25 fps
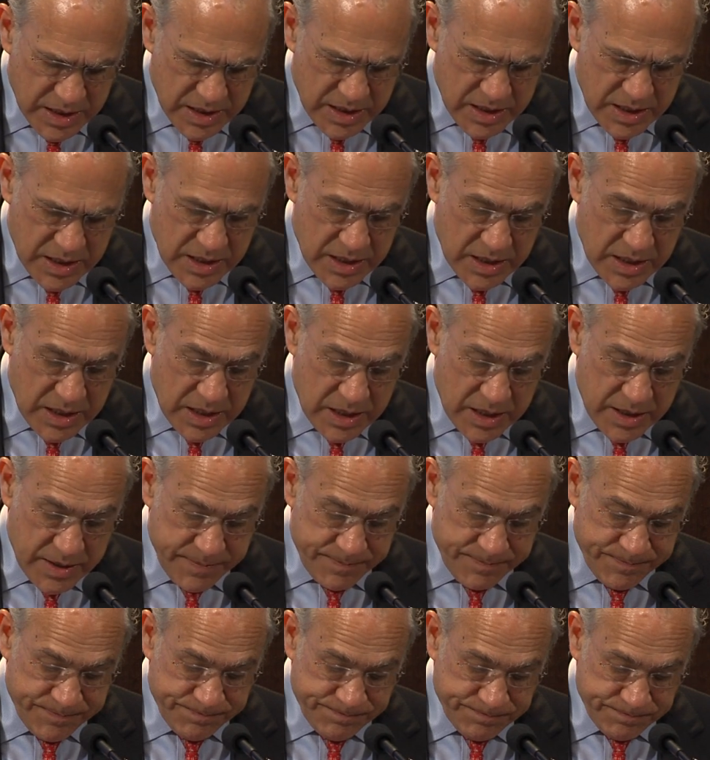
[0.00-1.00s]

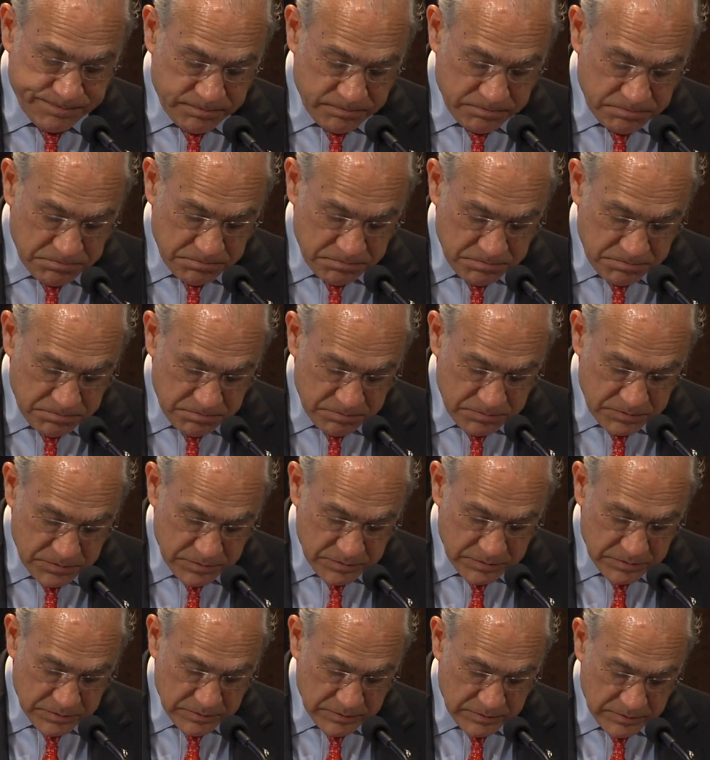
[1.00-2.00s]
and
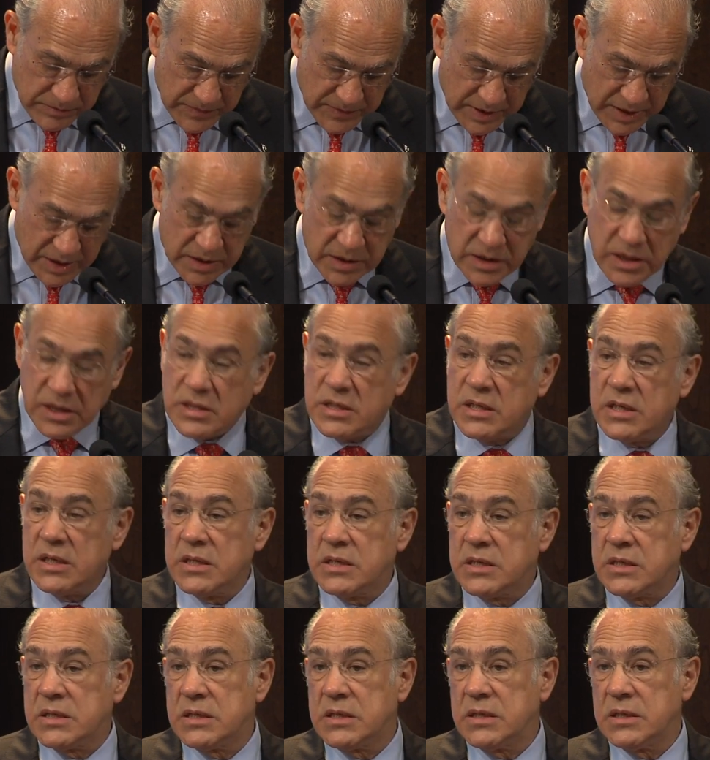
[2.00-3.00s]
this
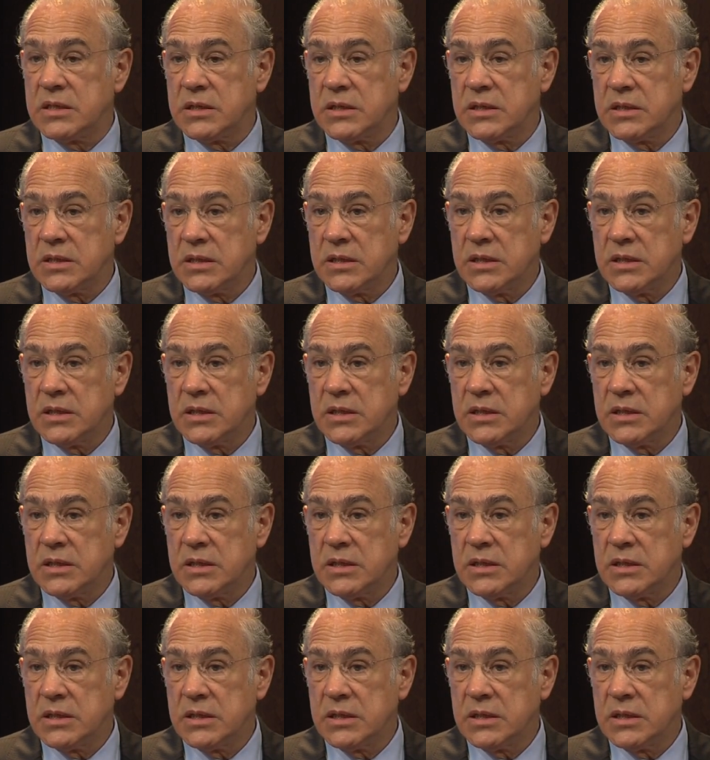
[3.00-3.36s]
is,